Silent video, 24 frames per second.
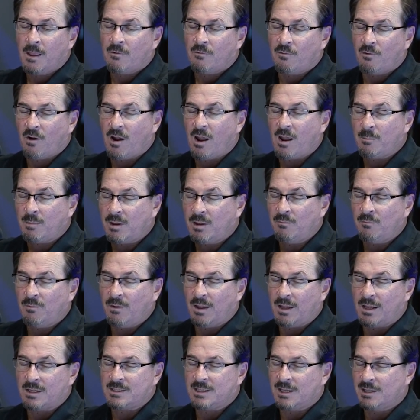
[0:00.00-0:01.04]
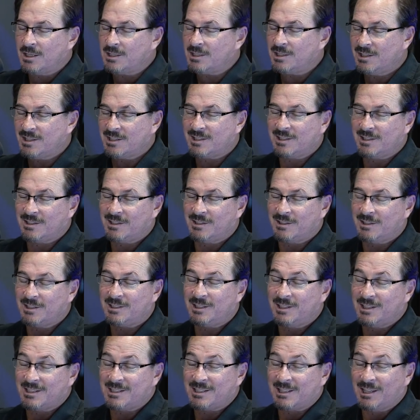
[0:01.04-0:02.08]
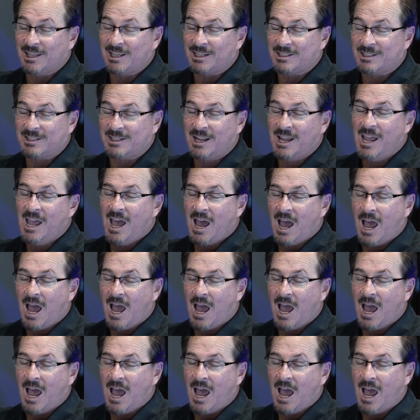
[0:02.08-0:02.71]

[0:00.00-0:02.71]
For I am convinced, and listen to this, listen to this list.